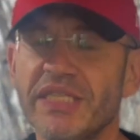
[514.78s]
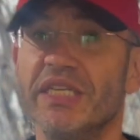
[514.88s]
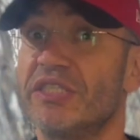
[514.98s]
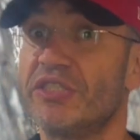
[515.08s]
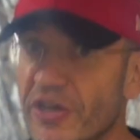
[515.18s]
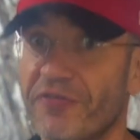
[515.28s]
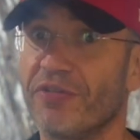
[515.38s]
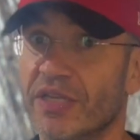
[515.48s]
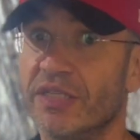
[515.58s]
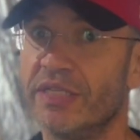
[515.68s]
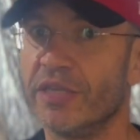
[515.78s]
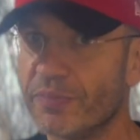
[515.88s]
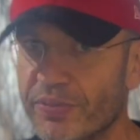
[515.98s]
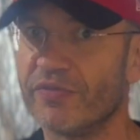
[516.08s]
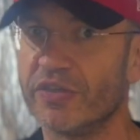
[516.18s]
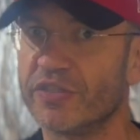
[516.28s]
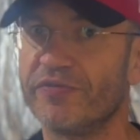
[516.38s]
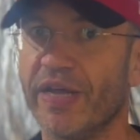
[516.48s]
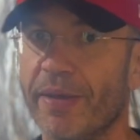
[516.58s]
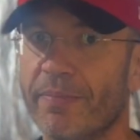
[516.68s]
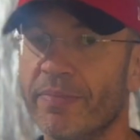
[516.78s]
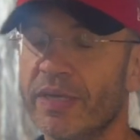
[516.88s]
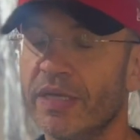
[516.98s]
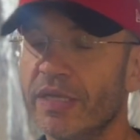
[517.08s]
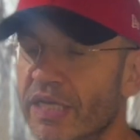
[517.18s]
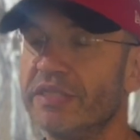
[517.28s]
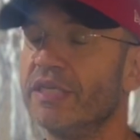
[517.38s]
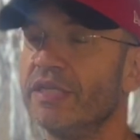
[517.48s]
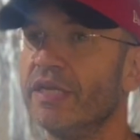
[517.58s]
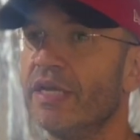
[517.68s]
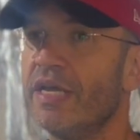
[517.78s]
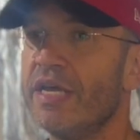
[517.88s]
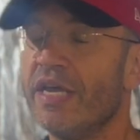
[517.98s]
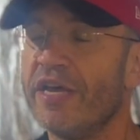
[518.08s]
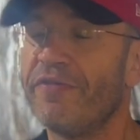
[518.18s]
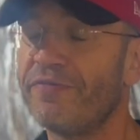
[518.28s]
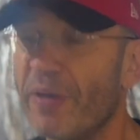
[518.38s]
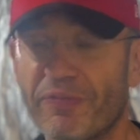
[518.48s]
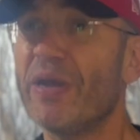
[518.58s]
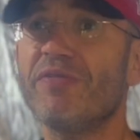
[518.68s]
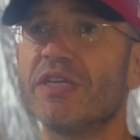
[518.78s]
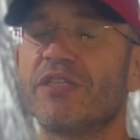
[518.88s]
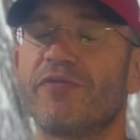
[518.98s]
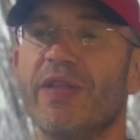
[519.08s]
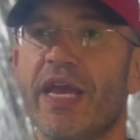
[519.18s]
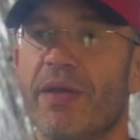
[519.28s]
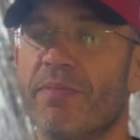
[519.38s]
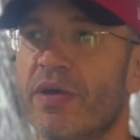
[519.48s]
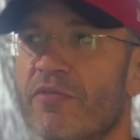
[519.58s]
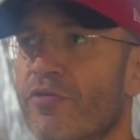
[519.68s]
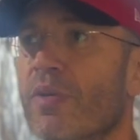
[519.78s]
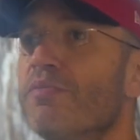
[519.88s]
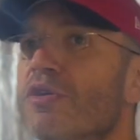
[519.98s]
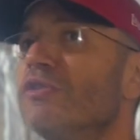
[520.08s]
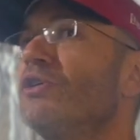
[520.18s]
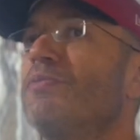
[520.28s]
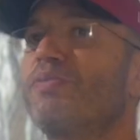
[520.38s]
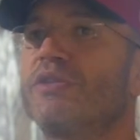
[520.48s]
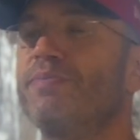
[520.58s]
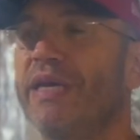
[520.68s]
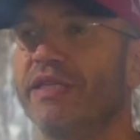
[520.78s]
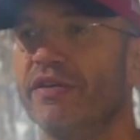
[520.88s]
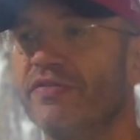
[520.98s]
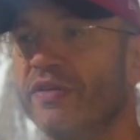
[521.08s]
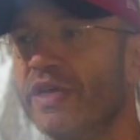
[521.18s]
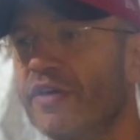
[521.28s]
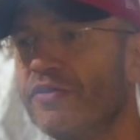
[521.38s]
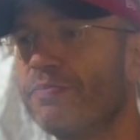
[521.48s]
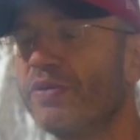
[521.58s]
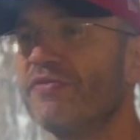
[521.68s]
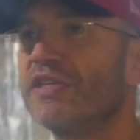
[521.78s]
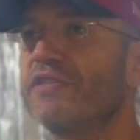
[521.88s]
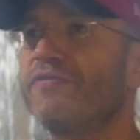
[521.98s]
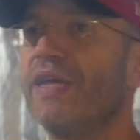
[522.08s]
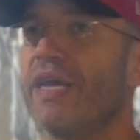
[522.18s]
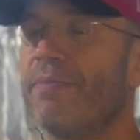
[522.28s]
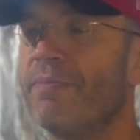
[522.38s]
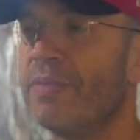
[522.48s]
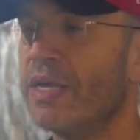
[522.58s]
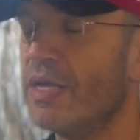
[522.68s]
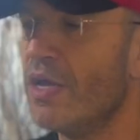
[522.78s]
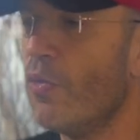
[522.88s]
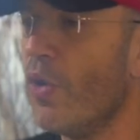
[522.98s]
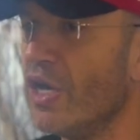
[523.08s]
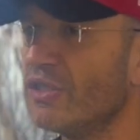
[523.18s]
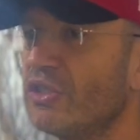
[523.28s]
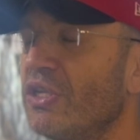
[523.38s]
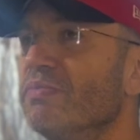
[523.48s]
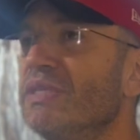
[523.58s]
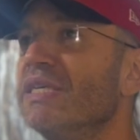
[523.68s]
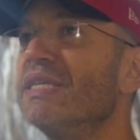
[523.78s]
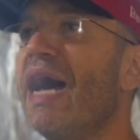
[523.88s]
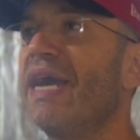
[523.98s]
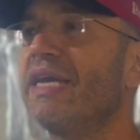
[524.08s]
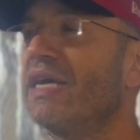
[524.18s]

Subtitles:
is different than the previous flame. Listen, if the previous flame, from a music perspective, if the previous flame was something like